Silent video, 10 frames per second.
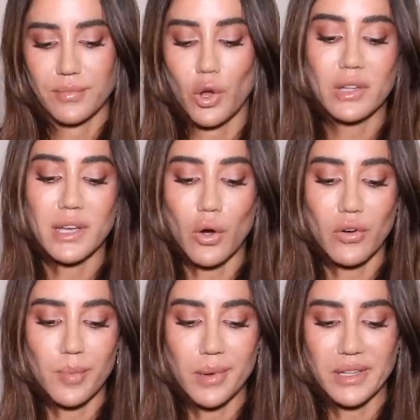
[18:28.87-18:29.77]
only
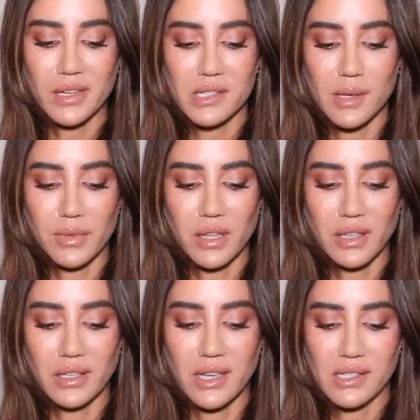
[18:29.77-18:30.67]
Oribe does something
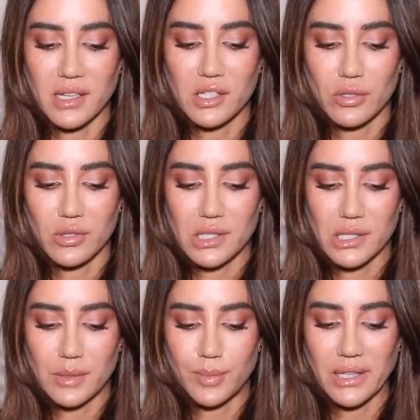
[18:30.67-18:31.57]
like this, and it's called
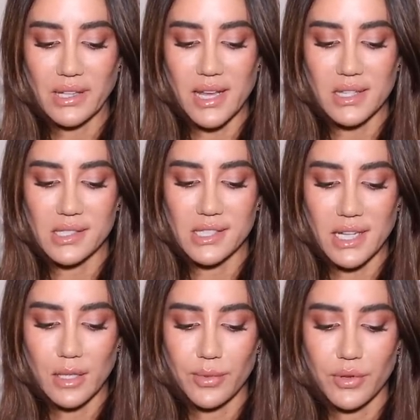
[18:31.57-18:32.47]
Split End
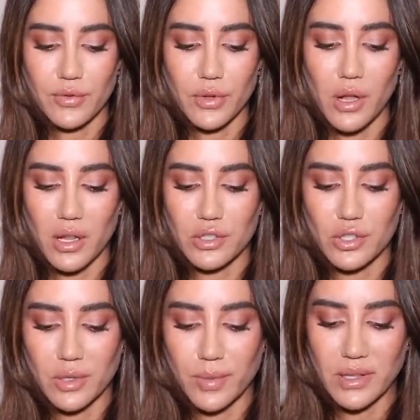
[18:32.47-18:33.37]
Seal Beautiful Color
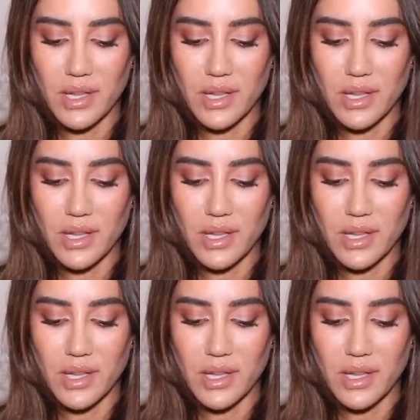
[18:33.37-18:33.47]
Treatment.